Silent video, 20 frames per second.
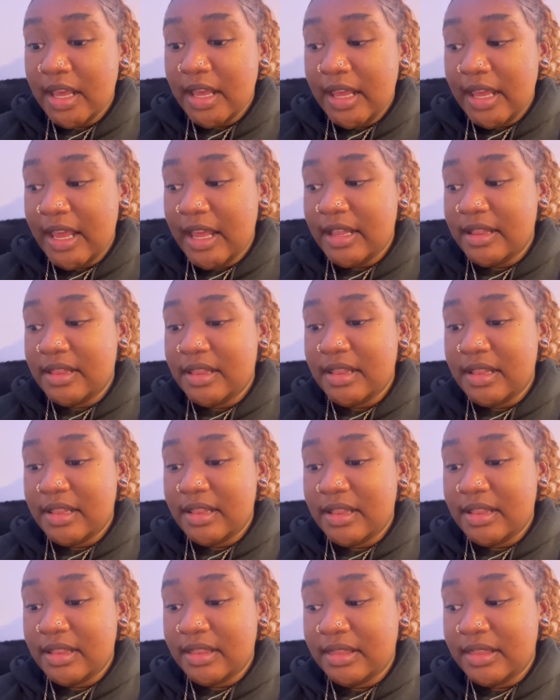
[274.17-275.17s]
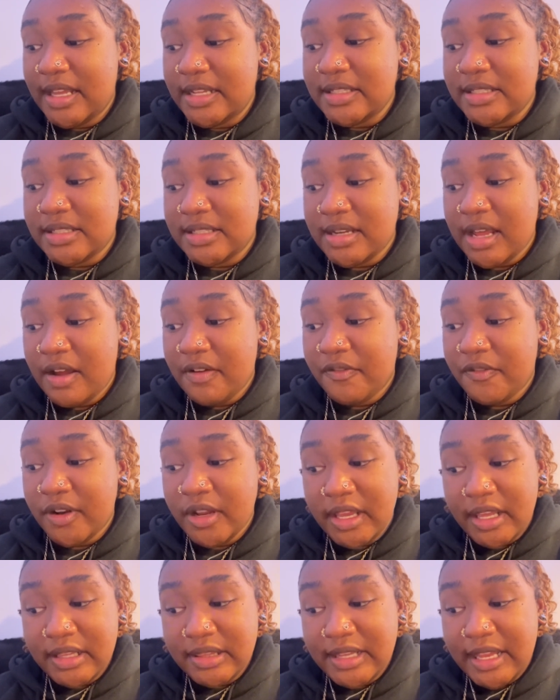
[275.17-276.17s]
And let's not
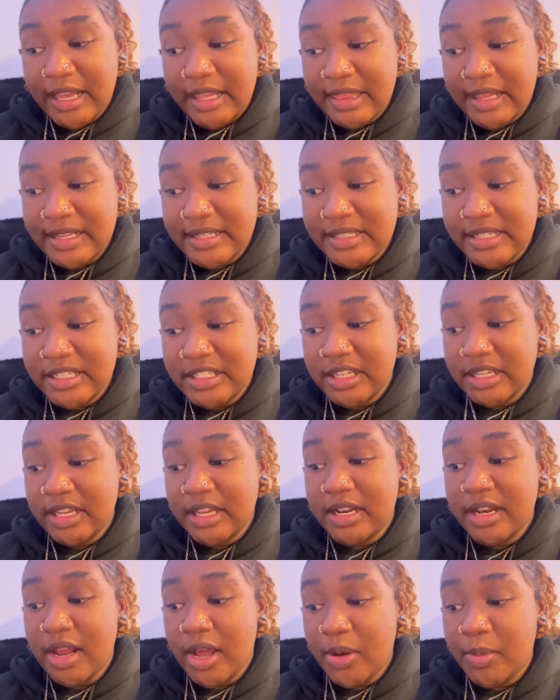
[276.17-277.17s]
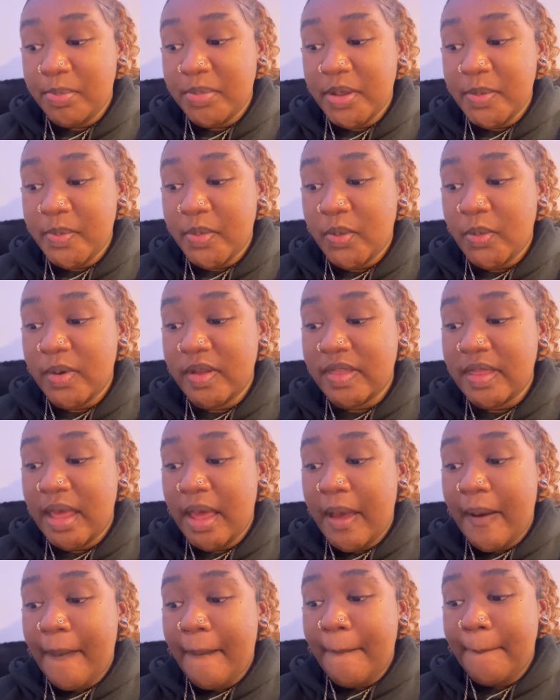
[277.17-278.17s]
forget, legalization can help people with
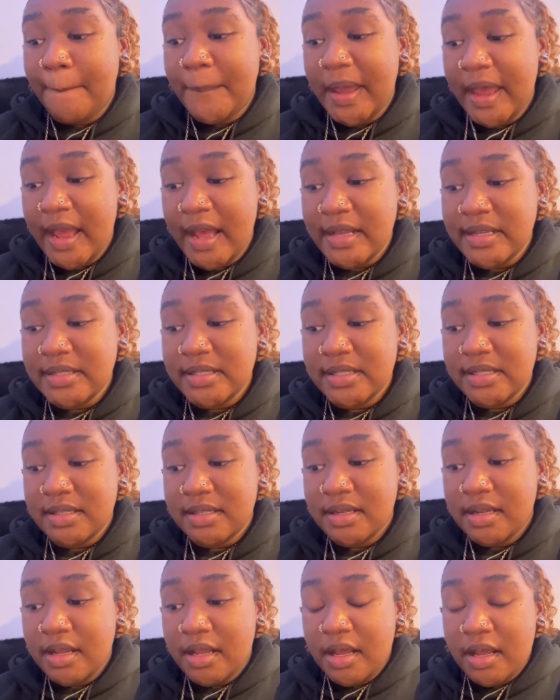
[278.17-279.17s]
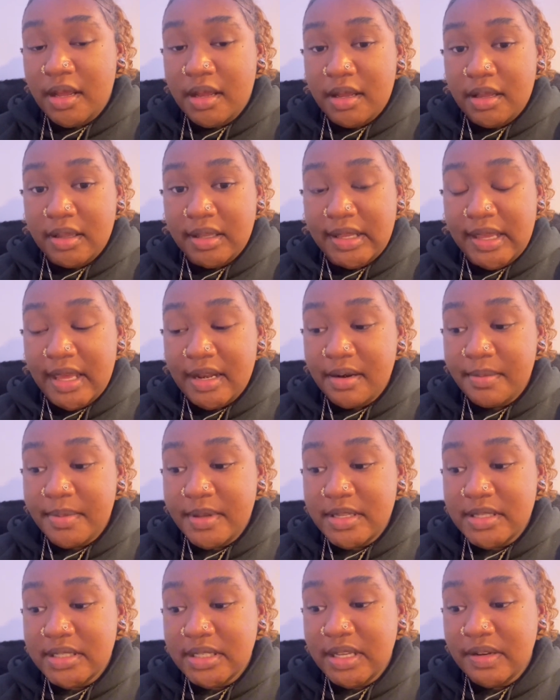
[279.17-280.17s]
past
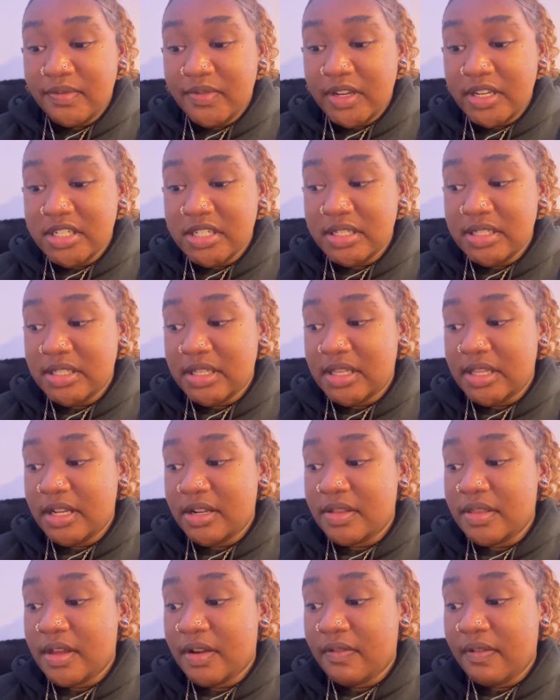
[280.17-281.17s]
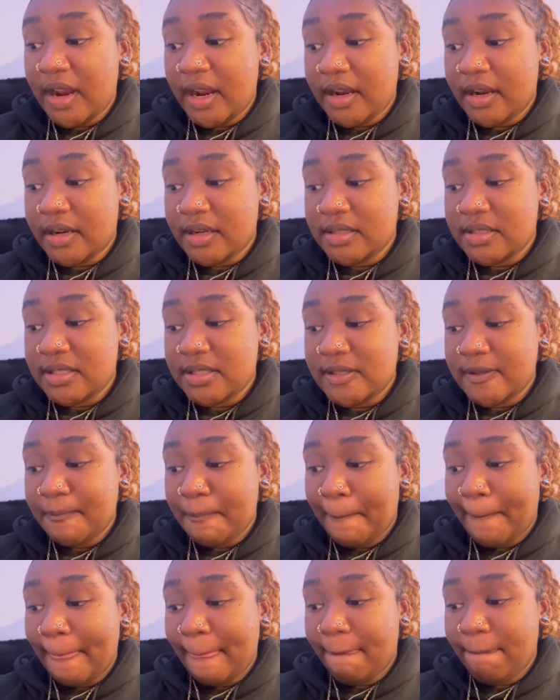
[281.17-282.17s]
cannabis convictions clear their records,
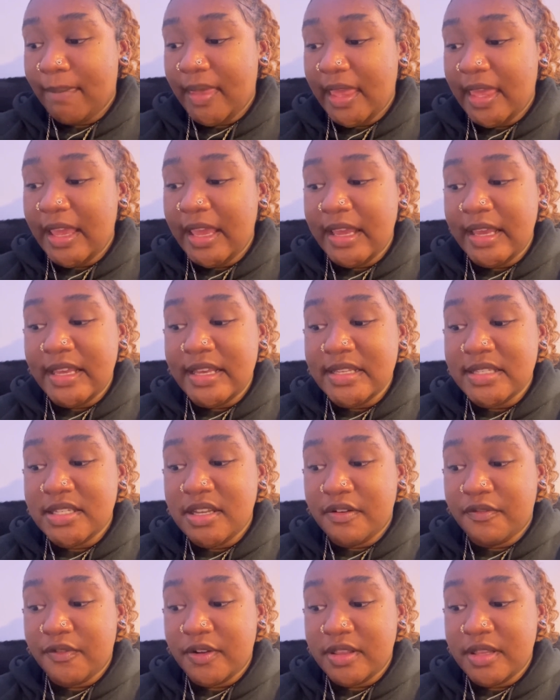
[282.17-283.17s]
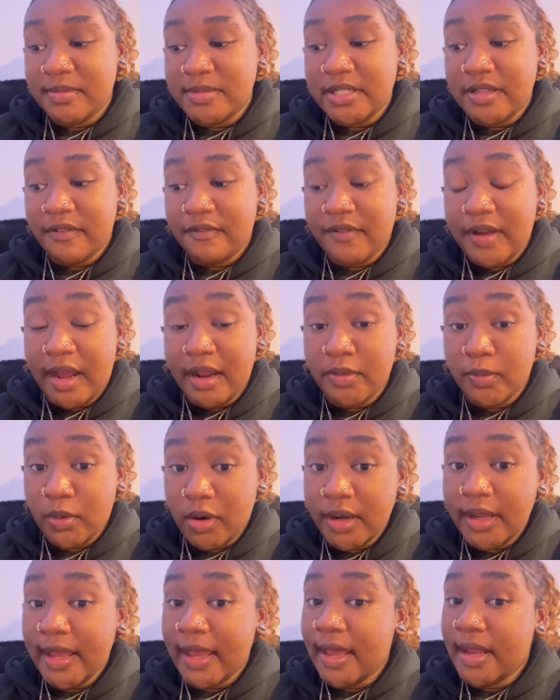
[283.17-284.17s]
making it easier for them to find
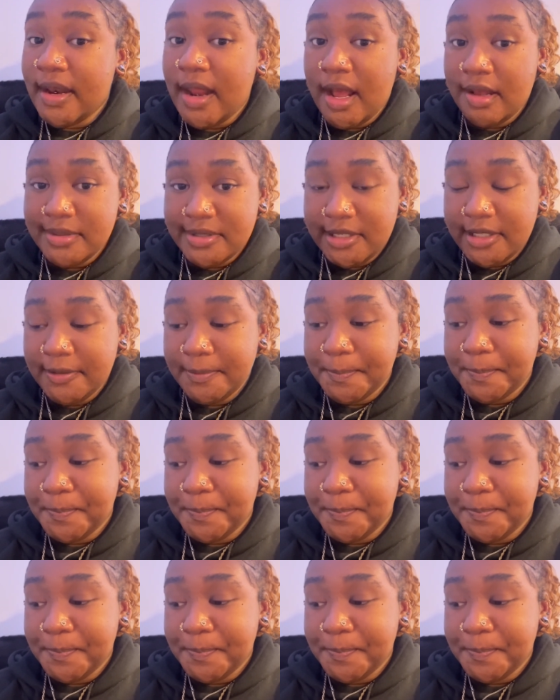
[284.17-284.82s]
work and housing.